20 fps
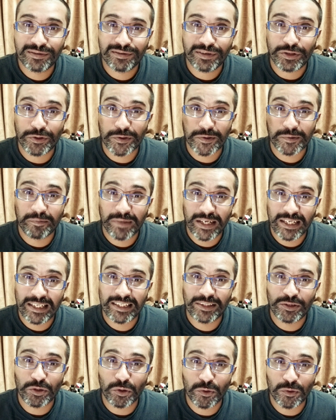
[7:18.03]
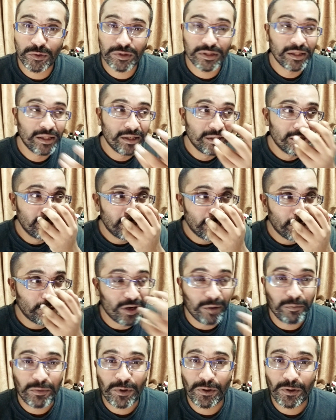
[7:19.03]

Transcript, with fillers: You're smelling those, you're not